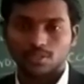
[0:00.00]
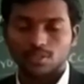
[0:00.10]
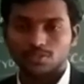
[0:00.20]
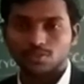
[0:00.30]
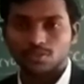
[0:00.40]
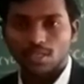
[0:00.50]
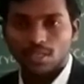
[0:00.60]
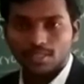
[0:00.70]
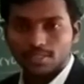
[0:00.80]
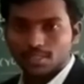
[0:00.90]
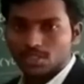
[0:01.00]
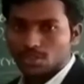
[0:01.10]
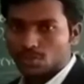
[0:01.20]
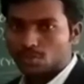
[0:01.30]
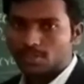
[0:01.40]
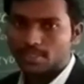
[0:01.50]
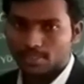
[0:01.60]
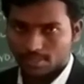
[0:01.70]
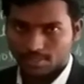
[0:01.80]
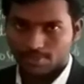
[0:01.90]
So these two
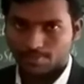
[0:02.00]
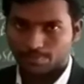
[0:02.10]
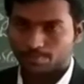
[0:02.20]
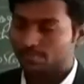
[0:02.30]
theories,